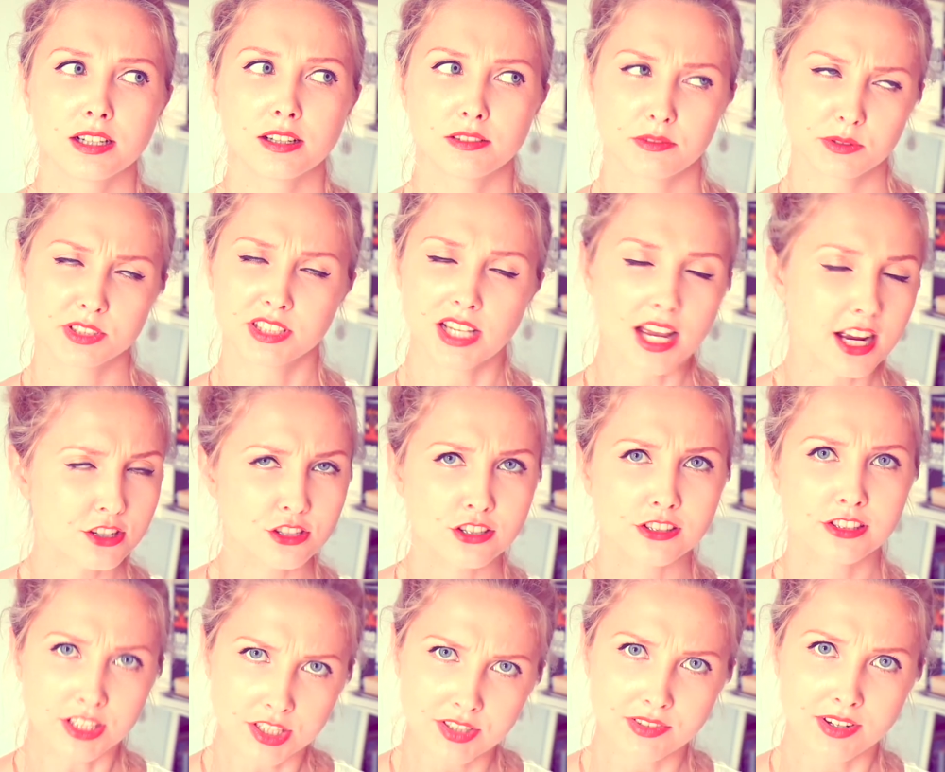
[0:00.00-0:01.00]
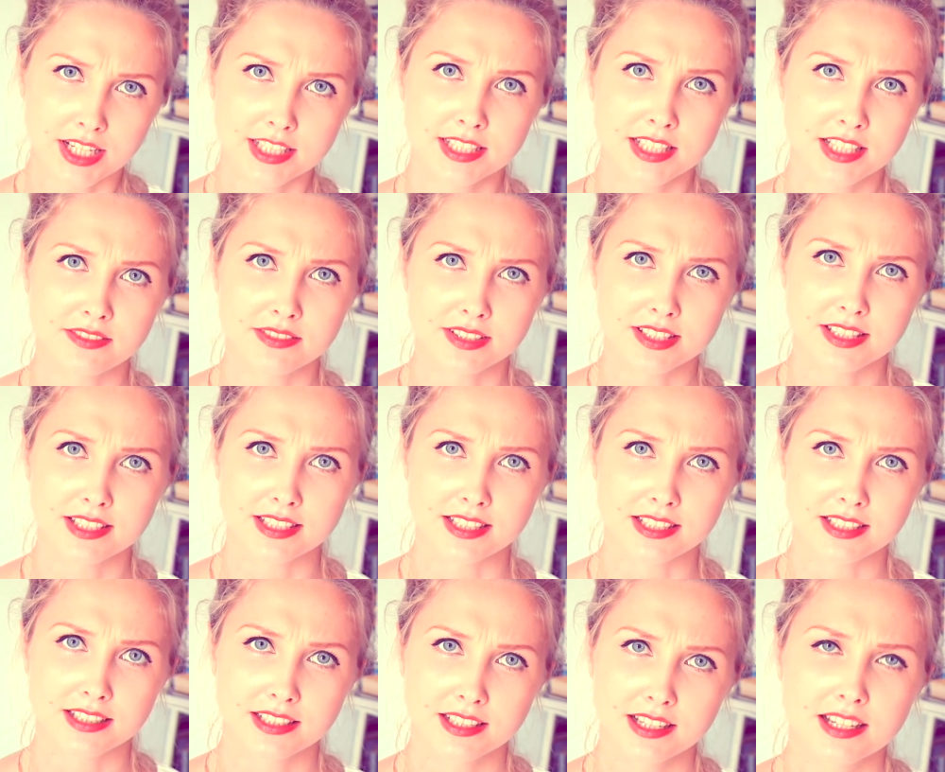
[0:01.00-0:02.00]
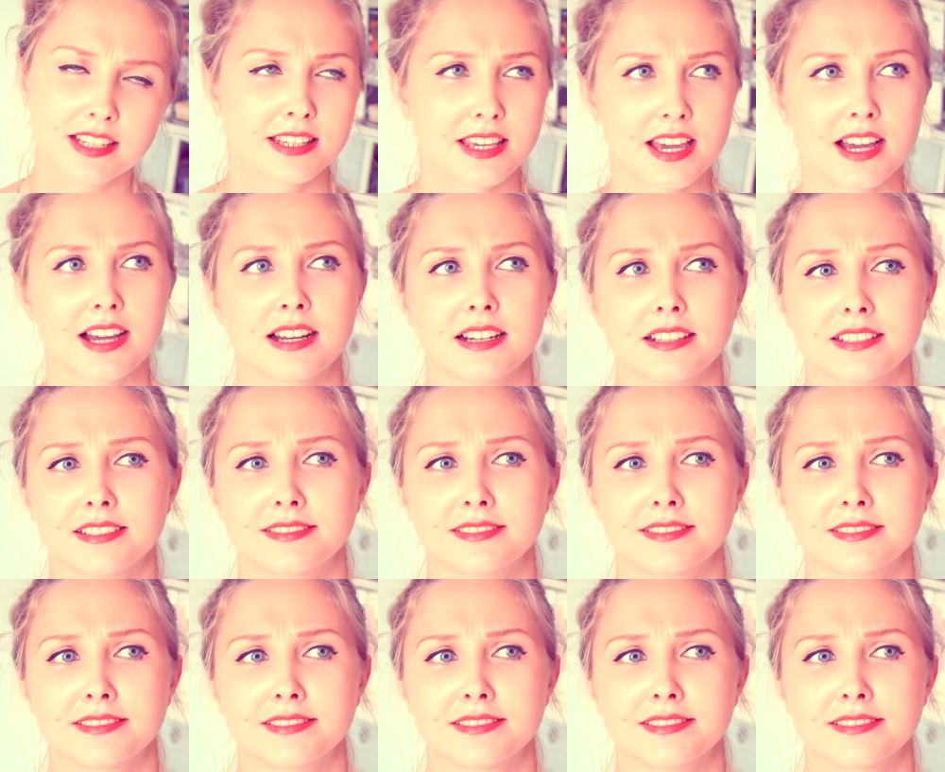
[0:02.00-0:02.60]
was actually creativity. Yeah.